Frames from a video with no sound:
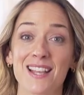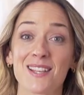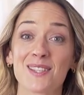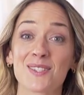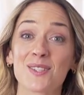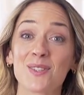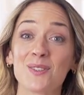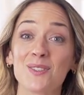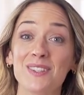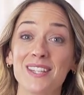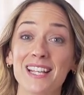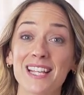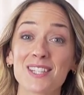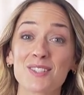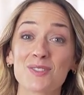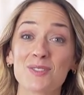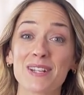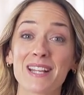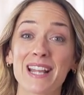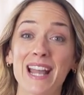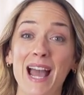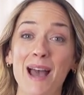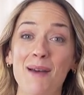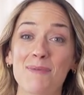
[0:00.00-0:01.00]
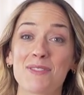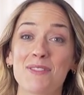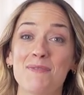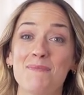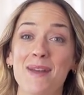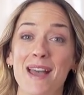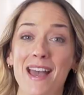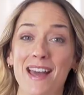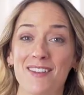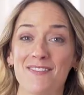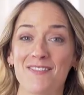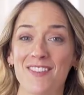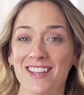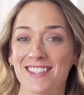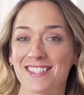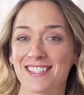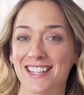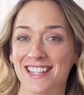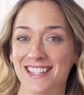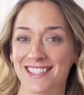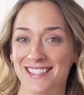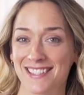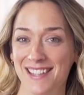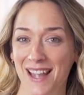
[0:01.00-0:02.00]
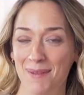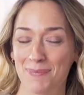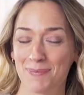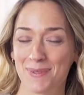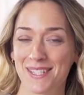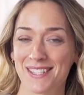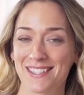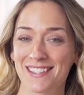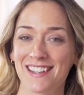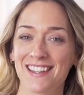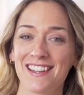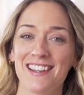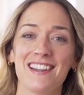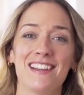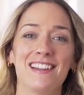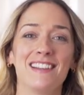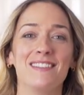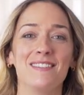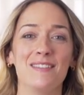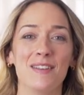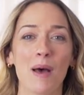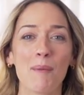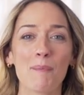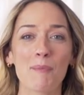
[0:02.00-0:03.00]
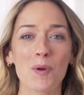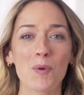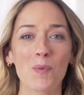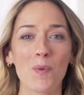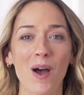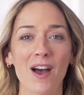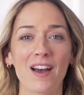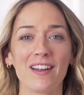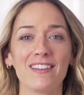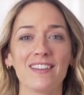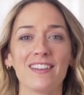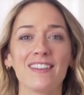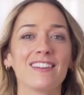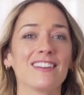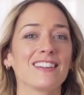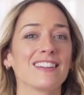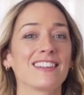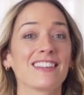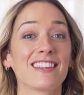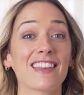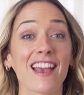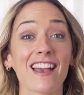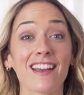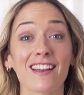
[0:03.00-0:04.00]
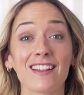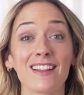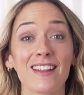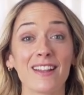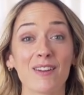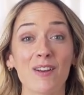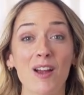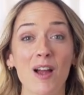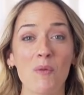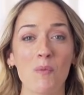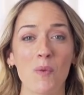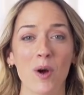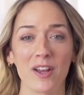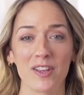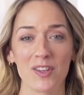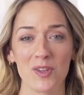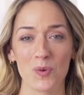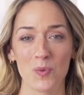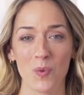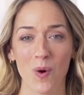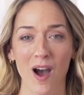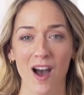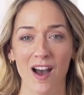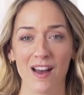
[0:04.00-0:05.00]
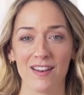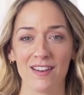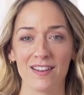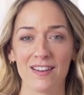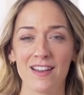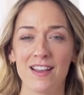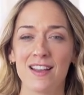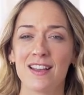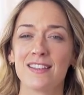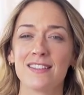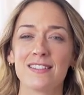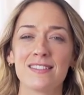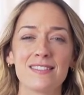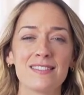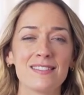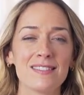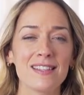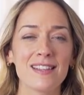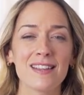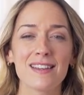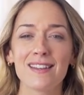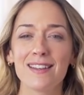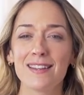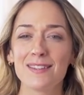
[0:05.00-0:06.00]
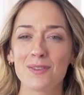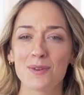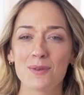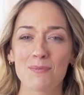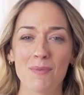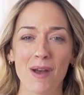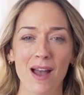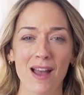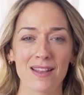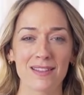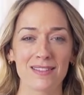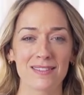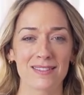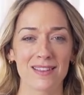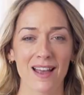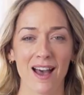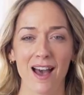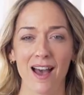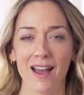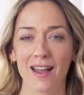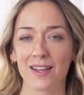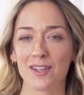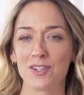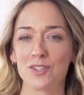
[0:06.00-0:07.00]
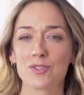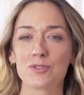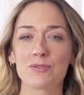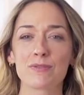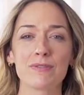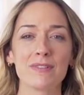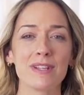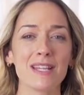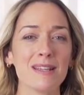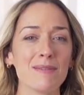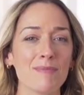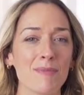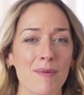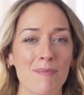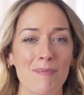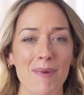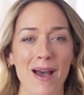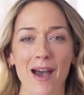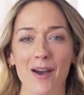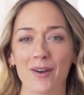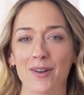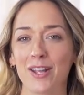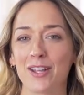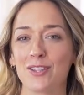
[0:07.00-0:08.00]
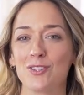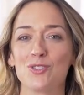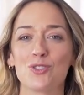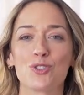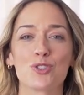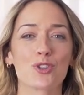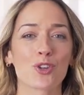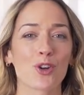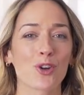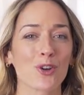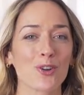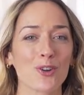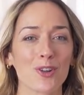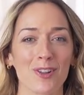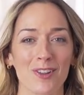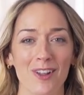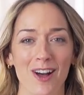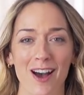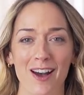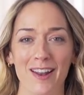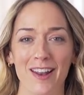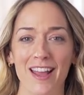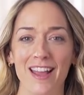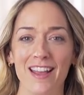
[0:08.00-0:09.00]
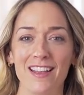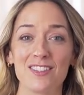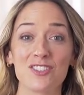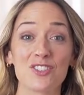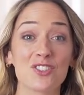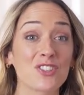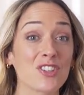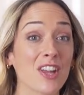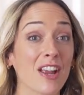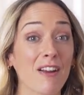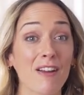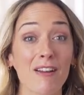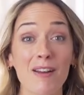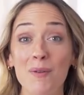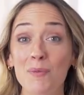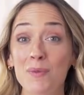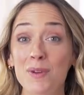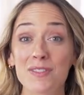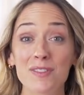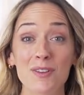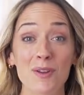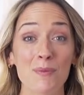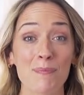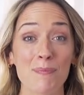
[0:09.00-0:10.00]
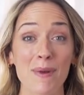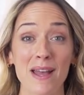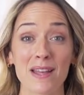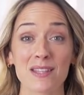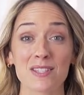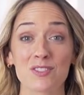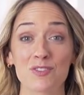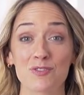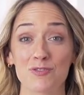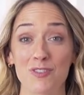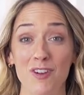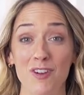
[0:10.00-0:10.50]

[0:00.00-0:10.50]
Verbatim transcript: So let's recap the manifesting steps. Number one, get clear on what you want. See it in your mind's eye, dream about it, journal on it, share it with your best